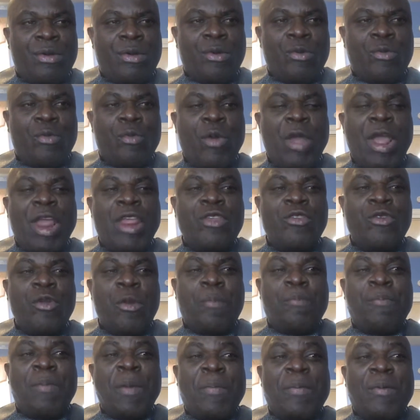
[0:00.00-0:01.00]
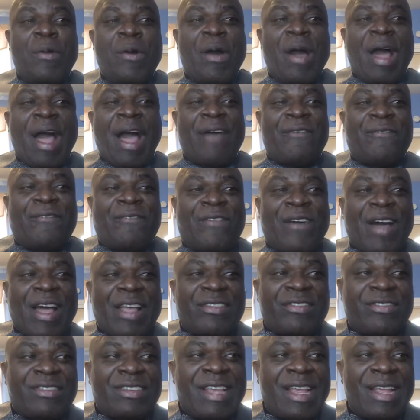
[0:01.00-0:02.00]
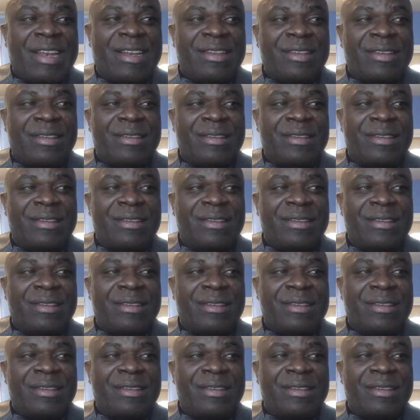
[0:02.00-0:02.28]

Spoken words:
When you people are fasting,